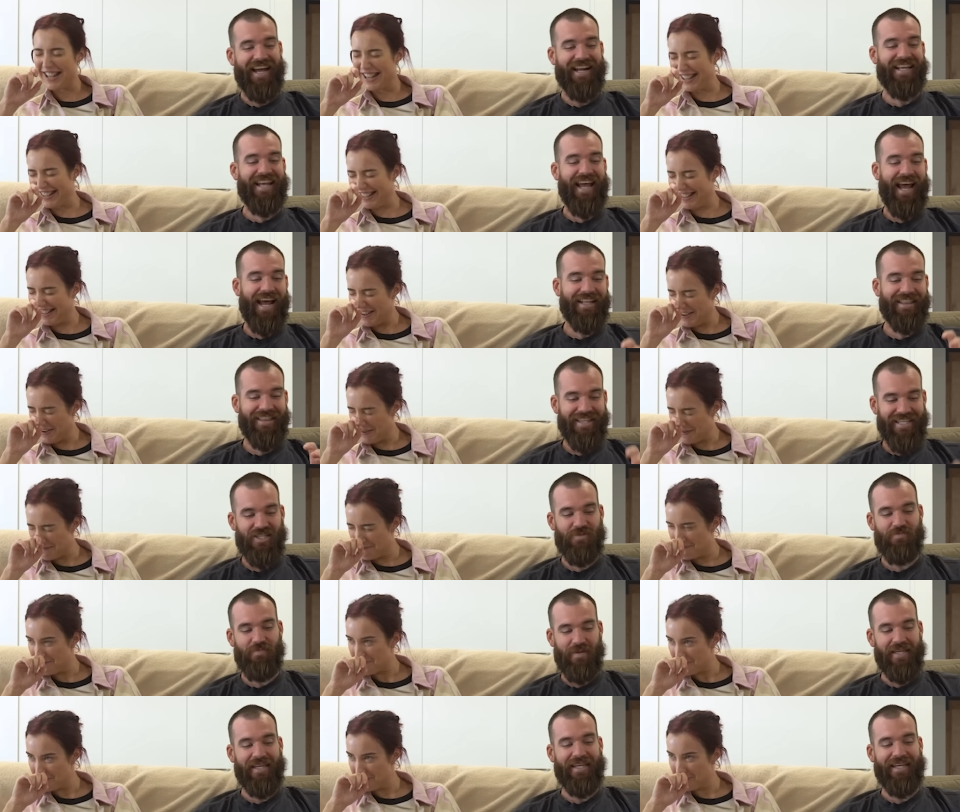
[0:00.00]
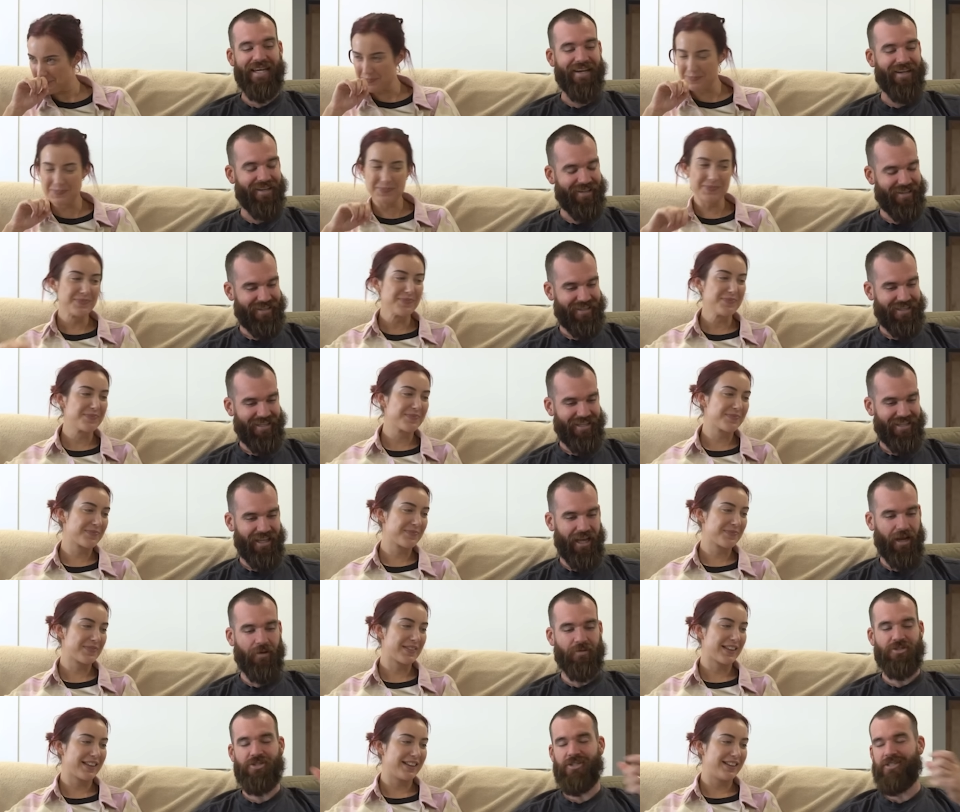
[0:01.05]
Speaker 1: and he had this beard.
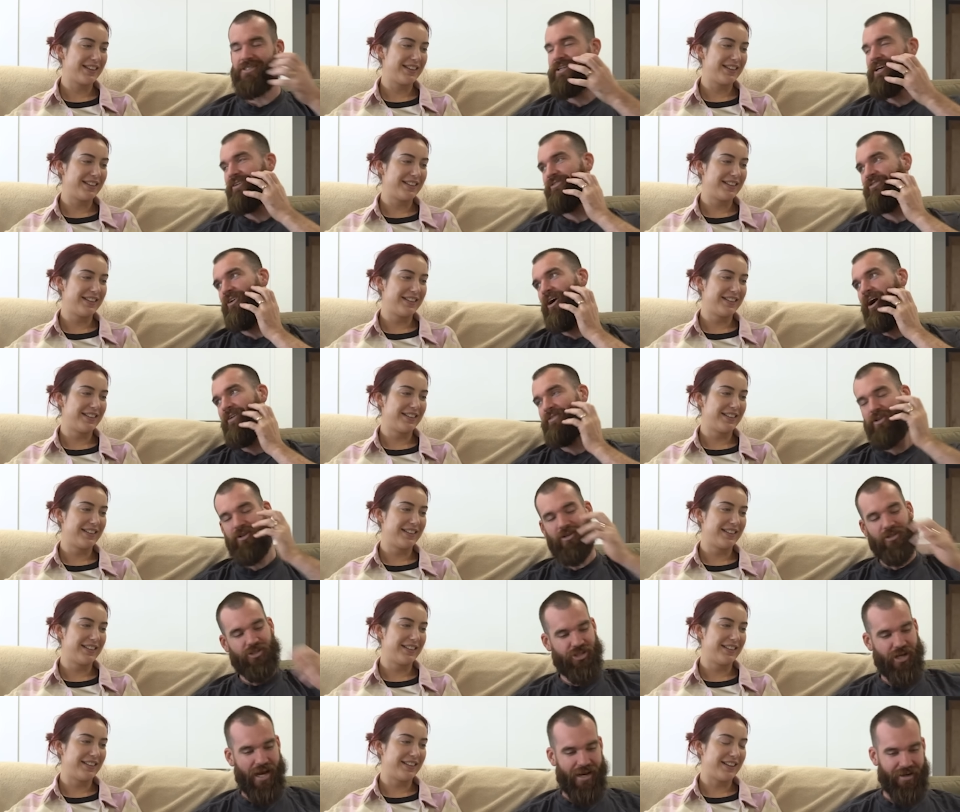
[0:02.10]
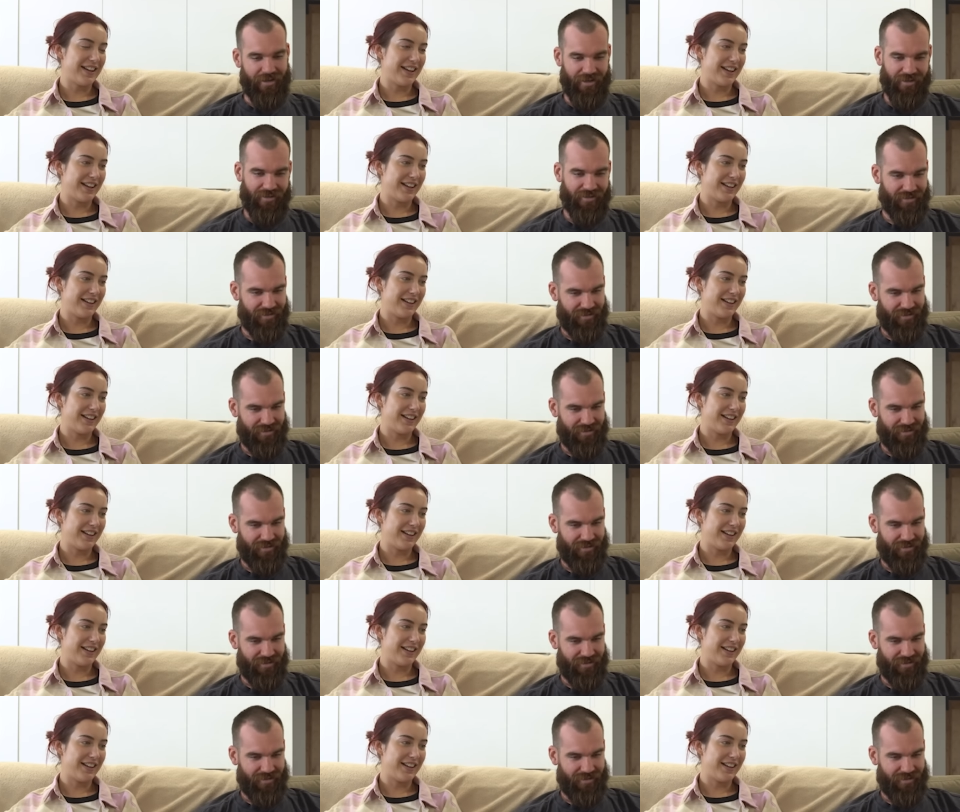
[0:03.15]
Like it was just like five o'clock shadow.